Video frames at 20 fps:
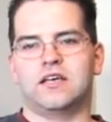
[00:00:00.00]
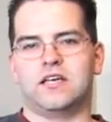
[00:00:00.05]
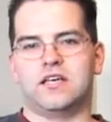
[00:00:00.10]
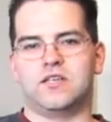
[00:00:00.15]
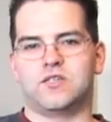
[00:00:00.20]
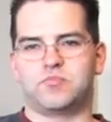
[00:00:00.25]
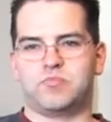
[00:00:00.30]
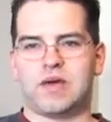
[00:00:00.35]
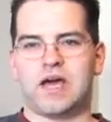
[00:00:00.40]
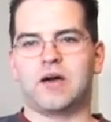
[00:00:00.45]

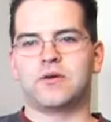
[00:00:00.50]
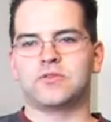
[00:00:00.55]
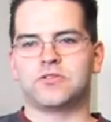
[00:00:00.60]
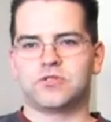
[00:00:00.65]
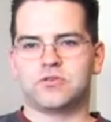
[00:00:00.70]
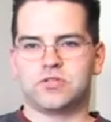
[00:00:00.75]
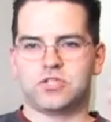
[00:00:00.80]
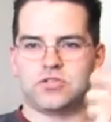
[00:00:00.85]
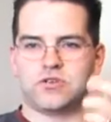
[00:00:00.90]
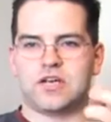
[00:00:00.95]
is bound
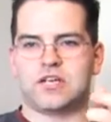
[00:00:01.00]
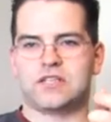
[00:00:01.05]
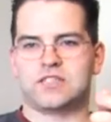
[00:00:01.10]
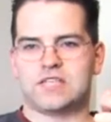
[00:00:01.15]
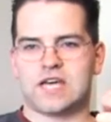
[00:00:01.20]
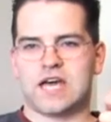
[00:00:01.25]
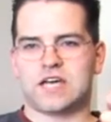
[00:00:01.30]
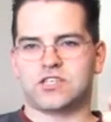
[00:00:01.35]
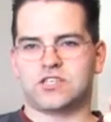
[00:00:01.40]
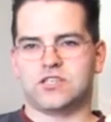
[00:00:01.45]
to the
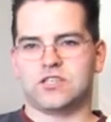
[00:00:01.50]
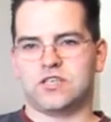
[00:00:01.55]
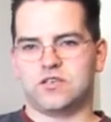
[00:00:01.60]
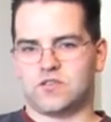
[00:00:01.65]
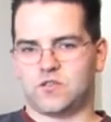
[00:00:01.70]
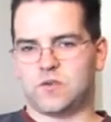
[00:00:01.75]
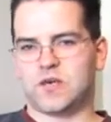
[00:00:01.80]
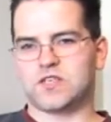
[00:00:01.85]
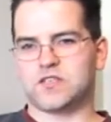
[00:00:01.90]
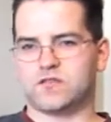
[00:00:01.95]
transaction that you
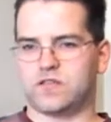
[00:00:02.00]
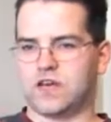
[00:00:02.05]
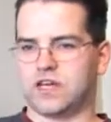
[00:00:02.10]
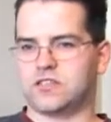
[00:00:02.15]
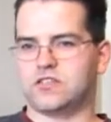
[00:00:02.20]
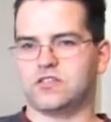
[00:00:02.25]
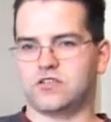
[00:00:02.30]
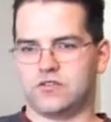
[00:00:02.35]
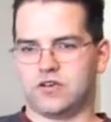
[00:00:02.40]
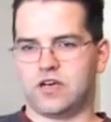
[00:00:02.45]

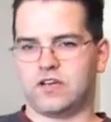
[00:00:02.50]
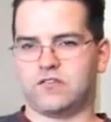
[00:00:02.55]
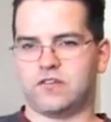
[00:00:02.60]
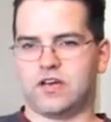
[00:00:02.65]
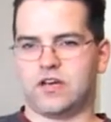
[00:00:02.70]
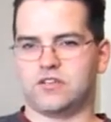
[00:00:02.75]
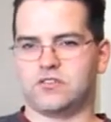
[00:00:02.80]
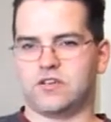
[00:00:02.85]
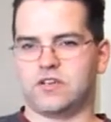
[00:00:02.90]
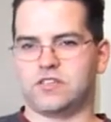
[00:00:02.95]
specified to create
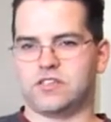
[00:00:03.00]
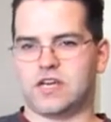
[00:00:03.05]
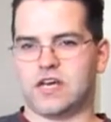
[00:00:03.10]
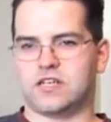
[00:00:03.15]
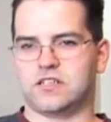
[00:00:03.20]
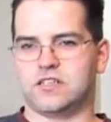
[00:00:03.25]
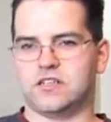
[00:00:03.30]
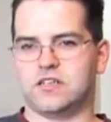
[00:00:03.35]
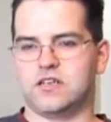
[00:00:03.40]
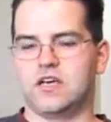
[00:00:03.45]
file
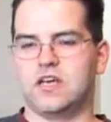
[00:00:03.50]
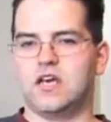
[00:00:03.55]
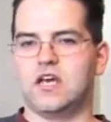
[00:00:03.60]
transacted.